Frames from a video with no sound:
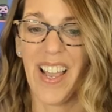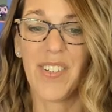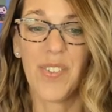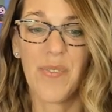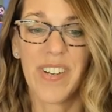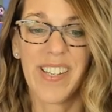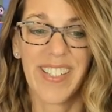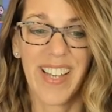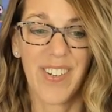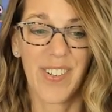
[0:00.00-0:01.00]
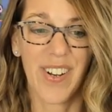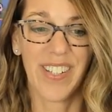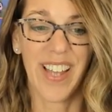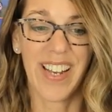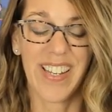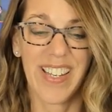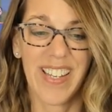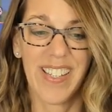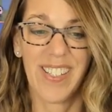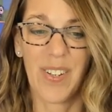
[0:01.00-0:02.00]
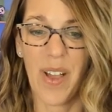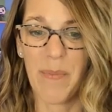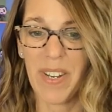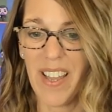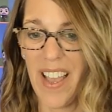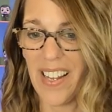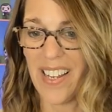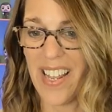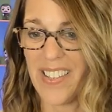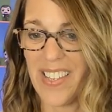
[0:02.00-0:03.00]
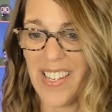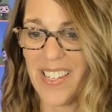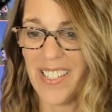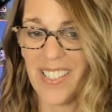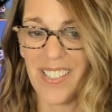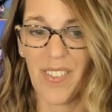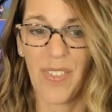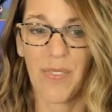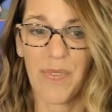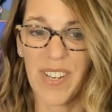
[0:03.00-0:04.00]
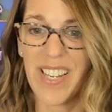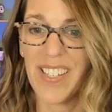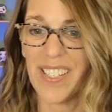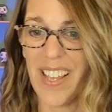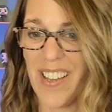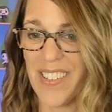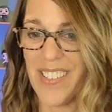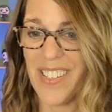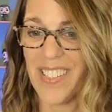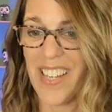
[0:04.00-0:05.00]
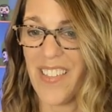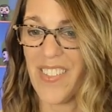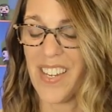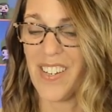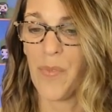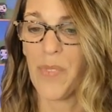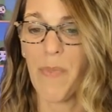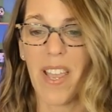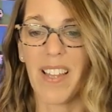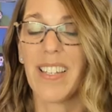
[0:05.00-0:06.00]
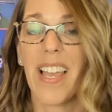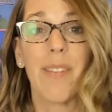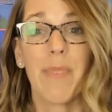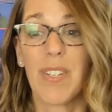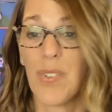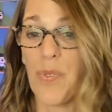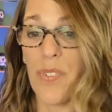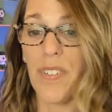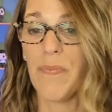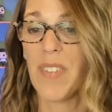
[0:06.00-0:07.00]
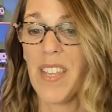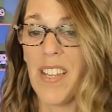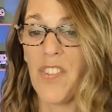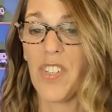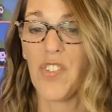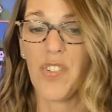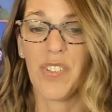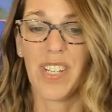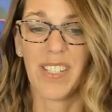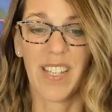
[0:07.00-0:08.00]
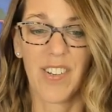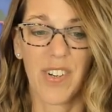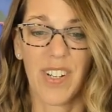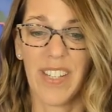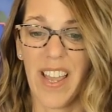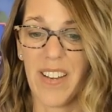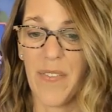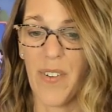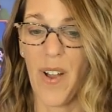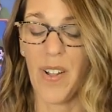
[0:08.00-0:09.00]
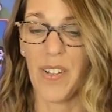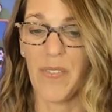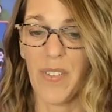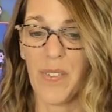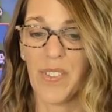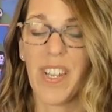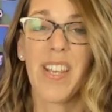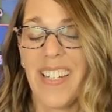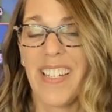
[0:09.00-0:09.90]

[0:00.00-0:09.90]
I do want to center align these, so I'm going to highlight these 3 cells, and then with my alignment tool, just choosing center align for all of those.